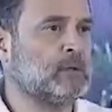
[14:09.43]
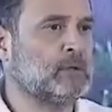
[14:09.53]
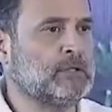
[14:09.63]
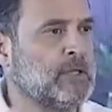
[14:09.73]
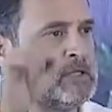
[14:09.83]

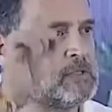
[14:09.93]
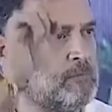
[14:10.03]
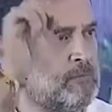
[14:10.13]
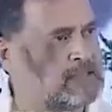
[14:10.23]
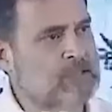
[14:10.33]
that there is
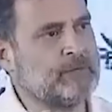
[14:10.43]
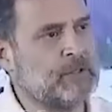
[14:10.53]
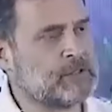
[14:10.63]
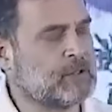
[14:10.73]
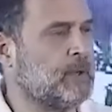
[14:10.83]
massive
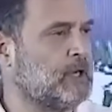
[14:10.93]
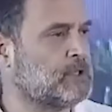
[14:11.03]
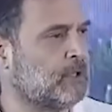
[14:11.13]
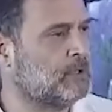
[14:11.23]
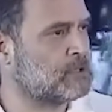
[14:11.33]

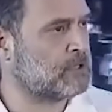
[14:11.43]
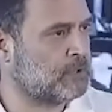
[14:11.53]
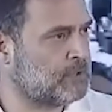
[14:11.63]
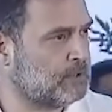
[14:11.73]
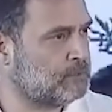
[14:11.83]
discrimination in this
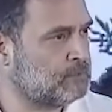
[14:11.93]
country.